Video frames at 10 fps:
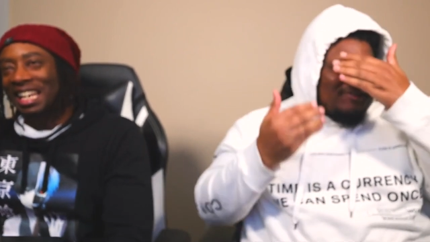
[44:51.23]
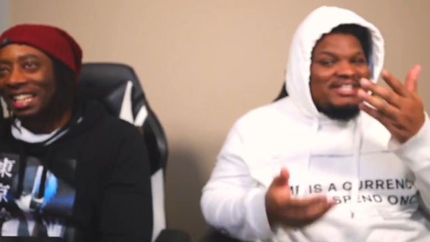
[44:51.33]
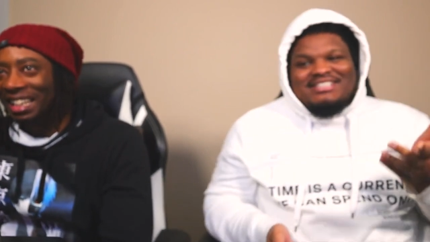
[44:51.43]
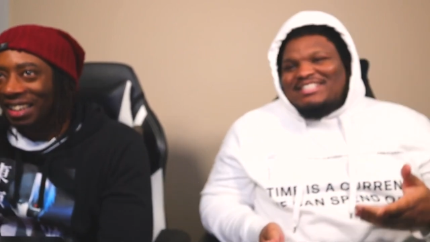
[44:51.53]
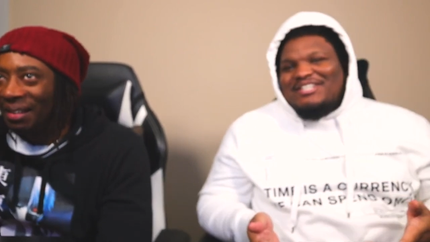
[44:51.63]
Speaker 1: we ain't
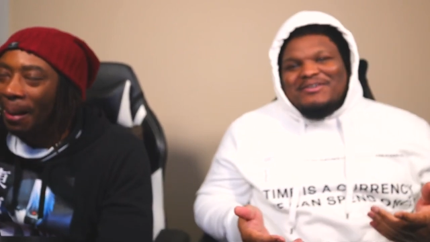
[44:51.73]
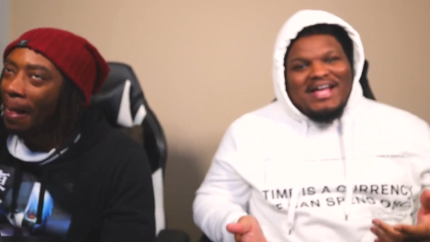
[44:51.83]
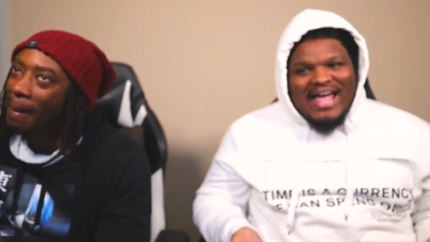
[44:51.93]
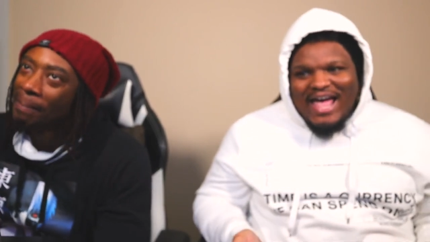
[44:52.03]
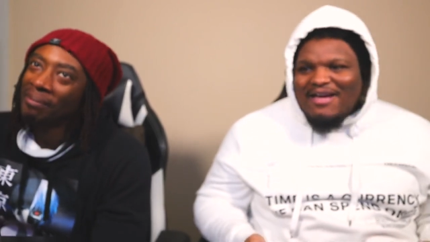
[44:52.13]
see no
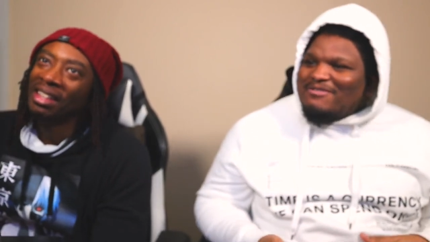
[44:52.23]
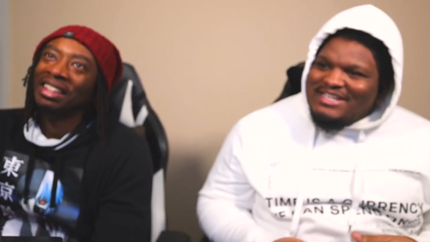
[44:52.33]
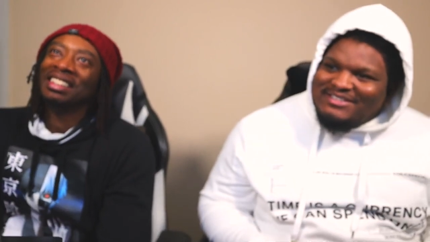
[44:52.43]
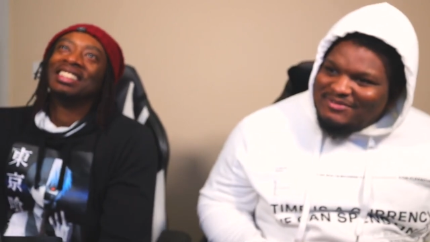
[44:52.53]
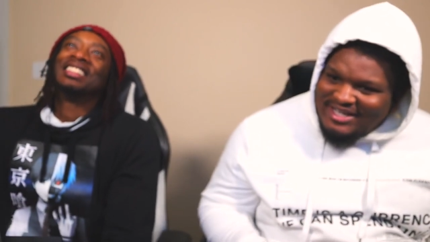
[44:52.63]
eye.
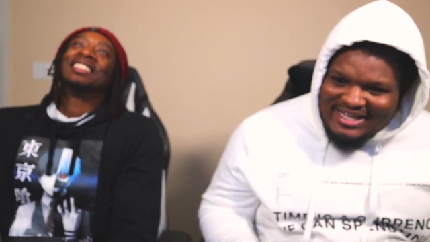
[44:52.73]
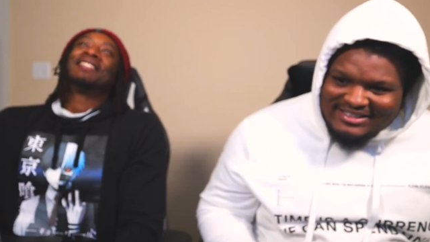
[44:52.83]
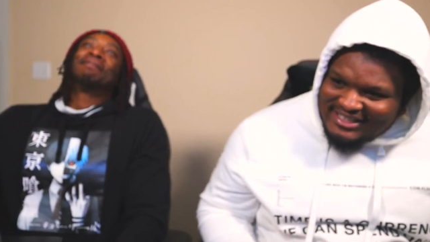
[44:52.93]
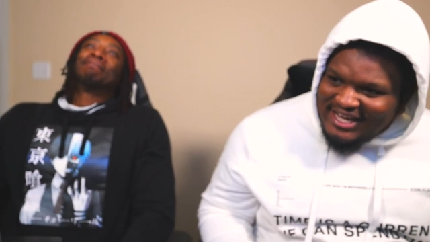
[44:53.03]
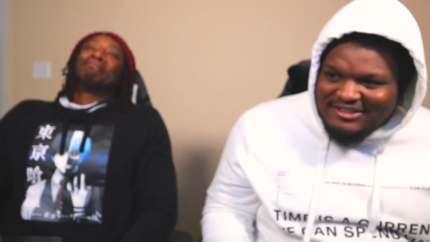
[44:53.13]
We we ain't
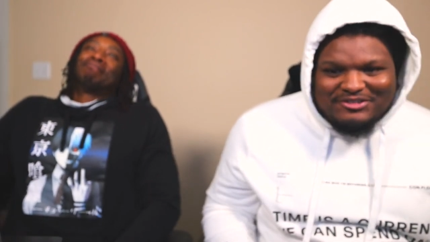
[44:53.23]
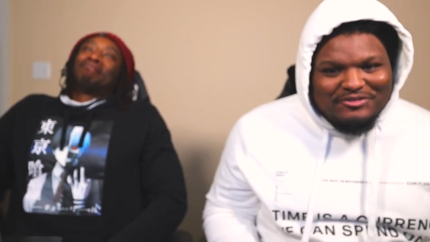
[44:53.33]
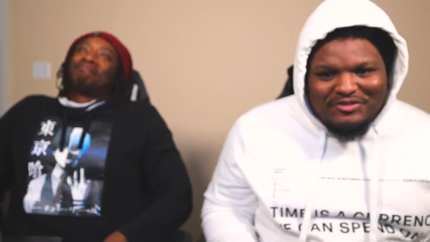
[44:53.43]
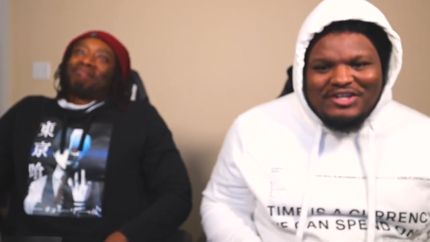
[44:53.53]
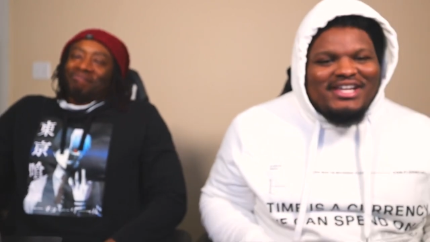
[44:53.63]
see extra
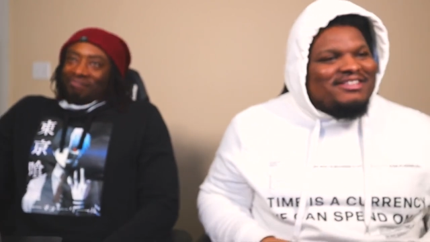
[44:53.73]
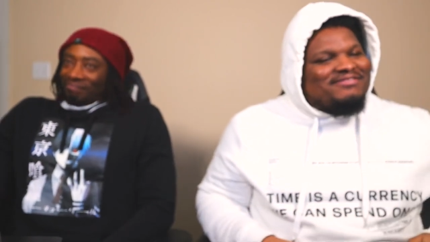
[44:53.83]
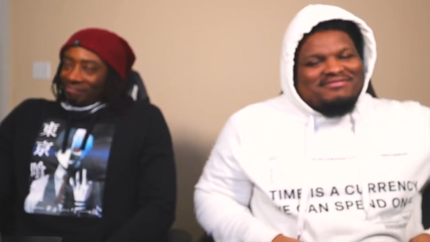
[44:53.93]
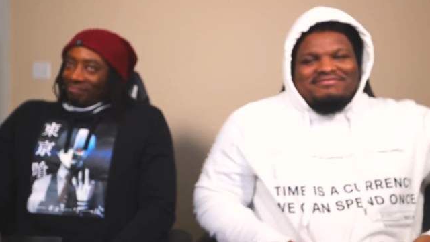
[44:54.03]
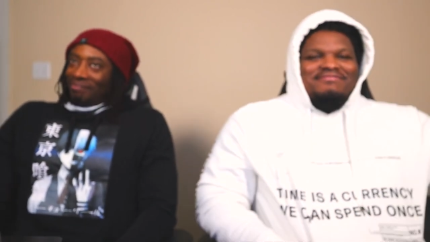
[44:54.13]
foot.
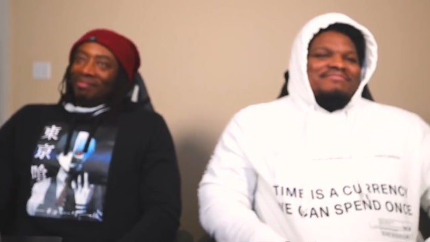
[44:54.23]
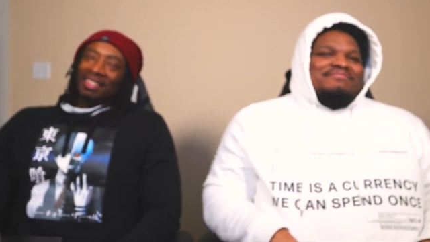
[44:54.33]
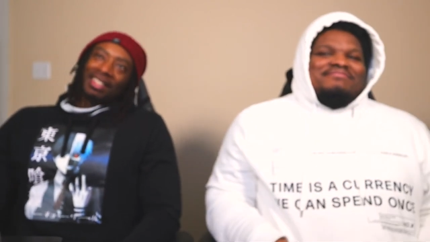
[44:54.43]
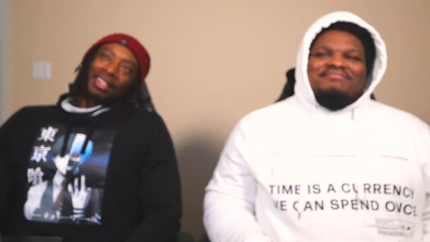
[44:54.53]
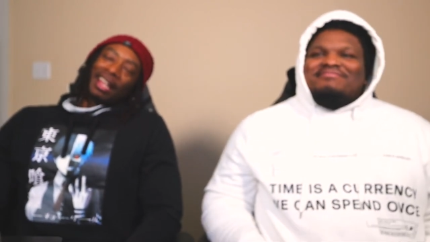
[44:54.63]

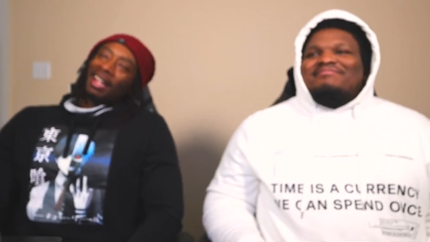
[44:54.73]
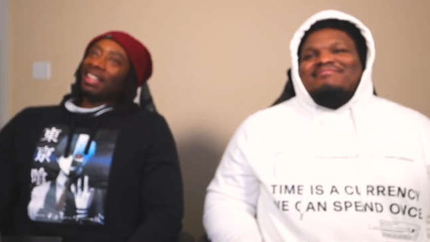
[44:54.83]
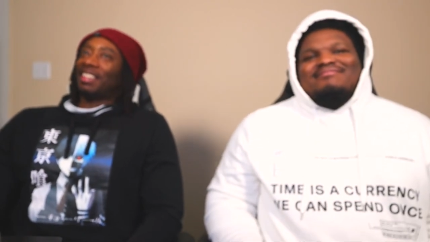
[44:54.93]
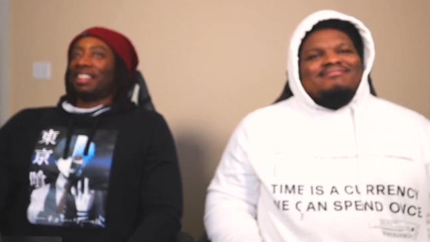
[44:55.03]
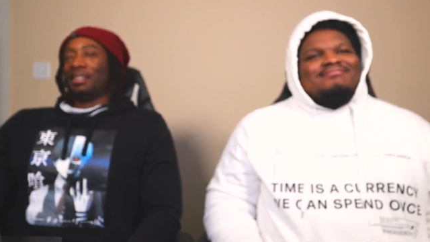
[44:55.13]
Ain't
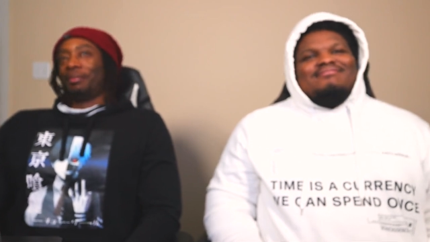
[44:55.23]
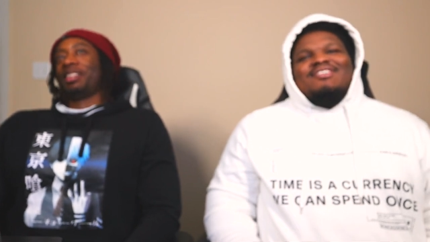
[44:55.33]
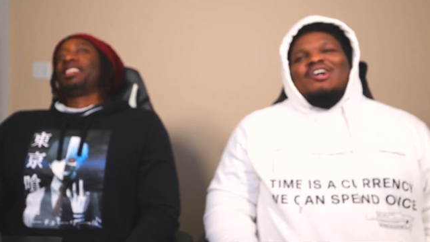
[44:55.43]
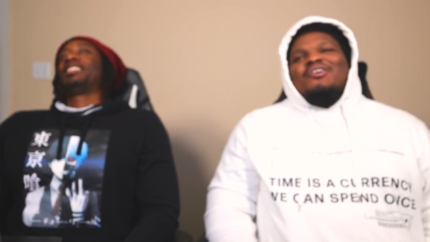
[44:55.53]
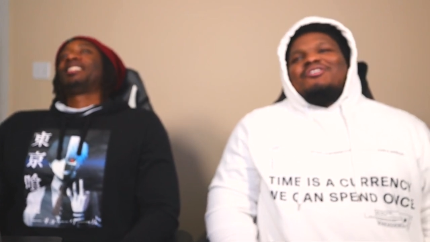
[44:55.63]
it, bro.
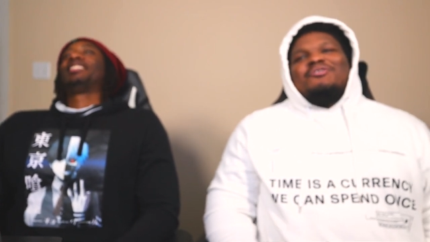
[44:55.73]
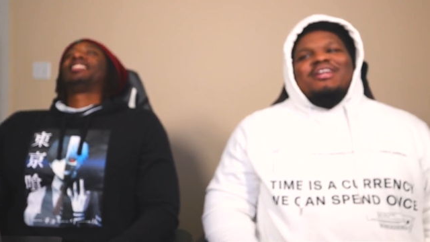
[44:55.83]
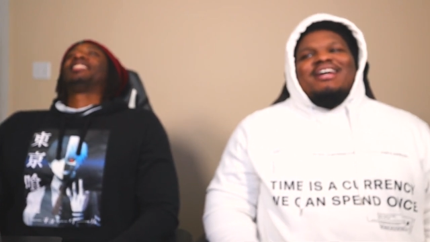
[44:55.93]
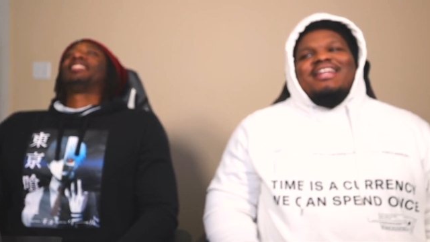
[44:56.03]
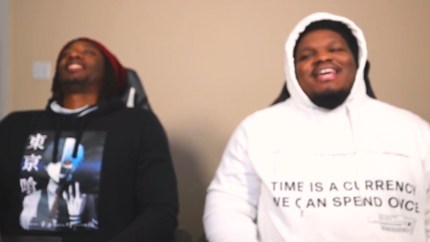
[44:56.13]
Older threw
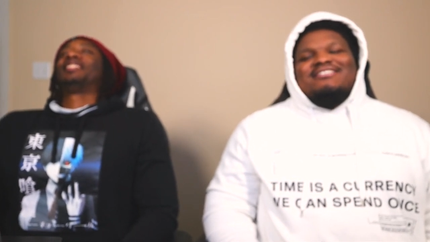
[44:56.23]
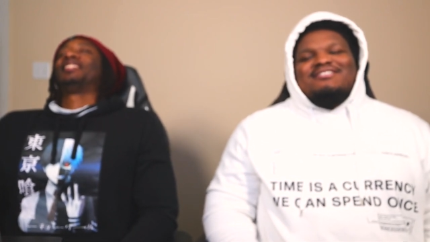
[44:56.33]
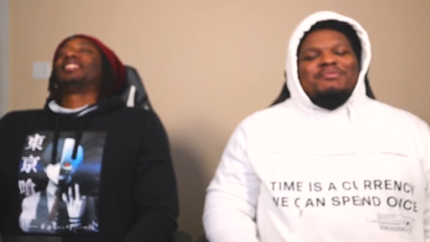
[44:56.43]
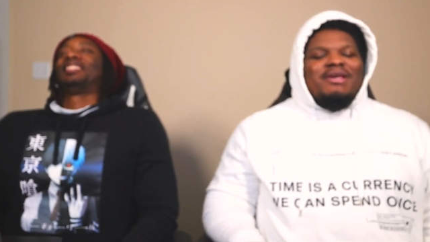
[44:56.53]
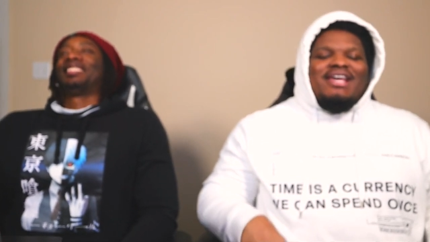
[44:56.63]
down an ace of
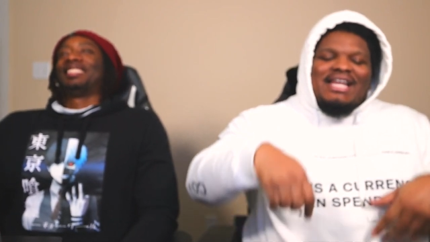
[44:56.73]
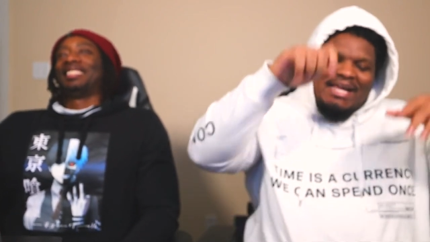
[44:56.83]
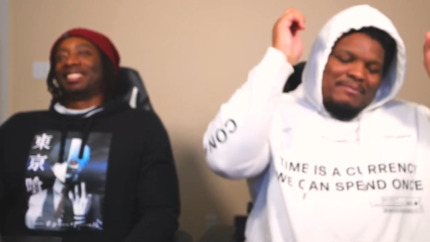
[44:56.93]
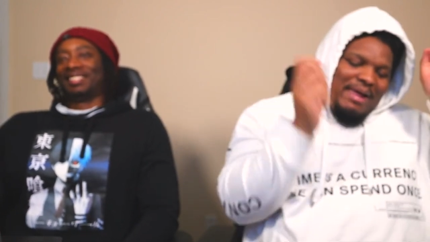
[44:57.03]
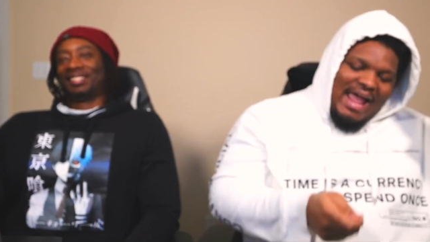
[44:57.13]
spade like,
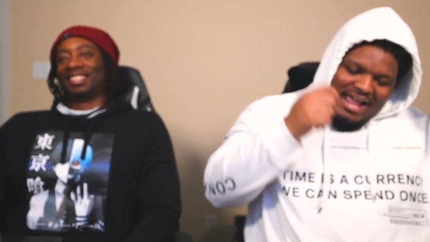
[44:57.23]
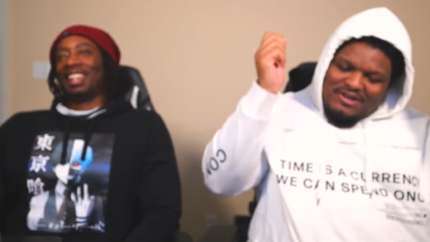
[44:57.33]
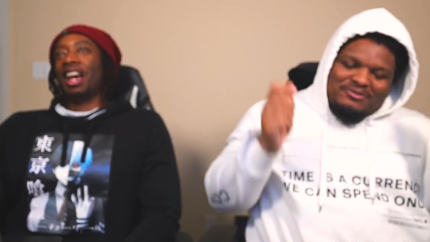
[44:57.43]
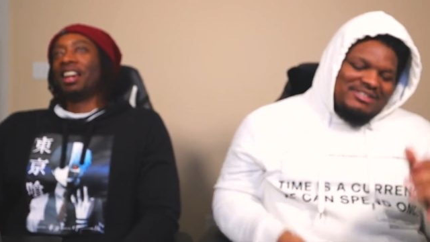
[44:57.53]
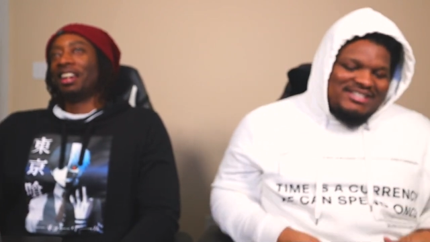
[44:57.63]
bow,
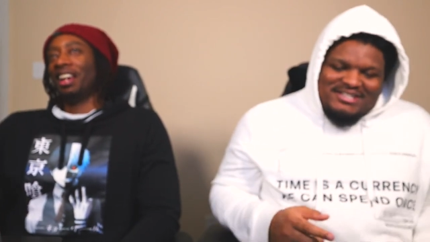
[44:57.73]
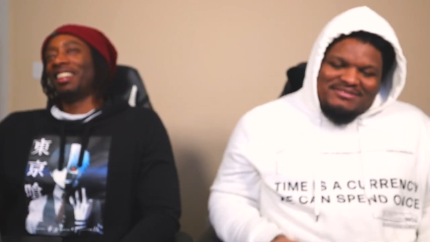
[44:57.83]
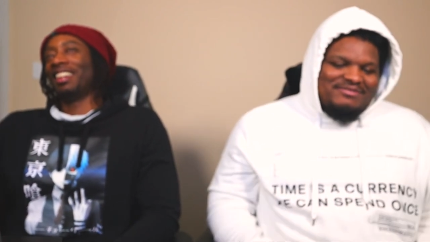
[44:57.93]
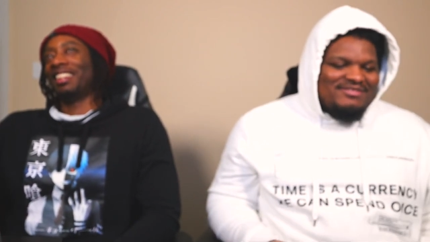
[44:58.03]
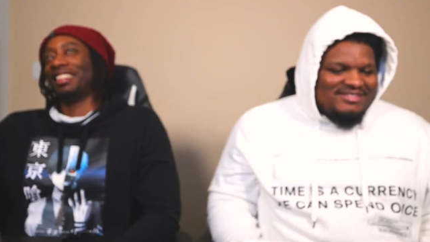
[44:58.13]
what's
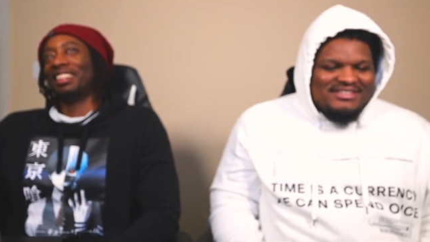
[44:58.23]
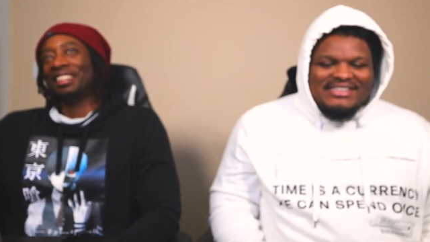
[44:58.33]
up?